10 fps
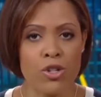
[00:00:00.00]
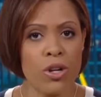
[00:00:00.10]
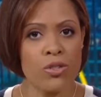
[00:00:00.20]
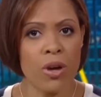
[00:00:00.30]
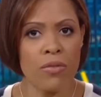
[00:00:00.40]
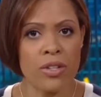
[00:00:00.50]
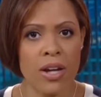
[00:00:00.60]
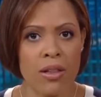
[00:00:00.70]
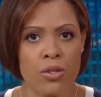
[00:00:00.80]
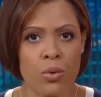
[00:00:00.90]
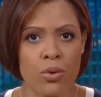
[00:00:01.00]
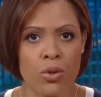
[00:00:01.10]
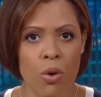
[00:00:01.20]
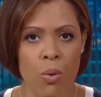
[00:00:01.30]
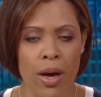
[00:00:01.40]
just off the Dallas North
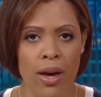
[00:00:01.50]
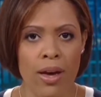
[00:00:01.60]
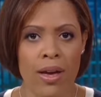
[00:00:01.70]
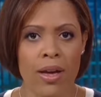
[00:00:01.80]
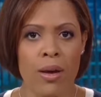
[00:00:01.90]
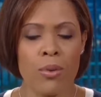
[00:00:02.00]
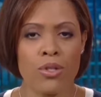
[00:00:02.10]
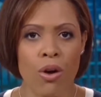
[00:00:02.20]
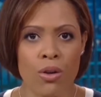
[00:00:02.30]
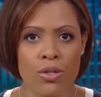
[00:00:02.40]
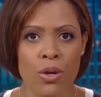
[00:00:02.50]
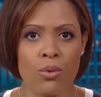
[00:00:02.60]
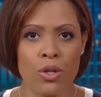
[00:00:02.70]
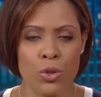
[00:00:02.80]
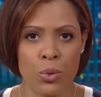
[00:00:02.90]
Tollway, was also
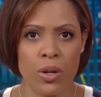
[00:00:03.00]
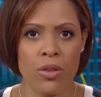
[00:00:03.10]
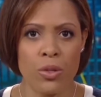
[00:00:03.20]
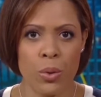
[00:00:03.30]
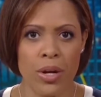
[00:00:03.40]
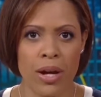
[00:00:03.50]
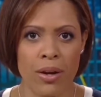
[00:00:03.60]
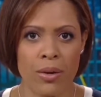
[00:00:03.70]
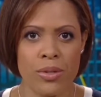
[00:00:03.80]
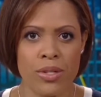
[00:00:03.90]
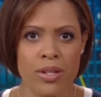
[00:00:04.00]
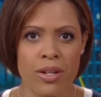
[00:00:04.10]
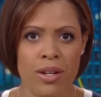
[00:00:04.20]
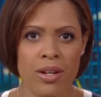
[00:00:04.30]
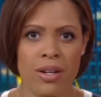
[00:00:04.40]
destroyed in the tornadoes. Wow.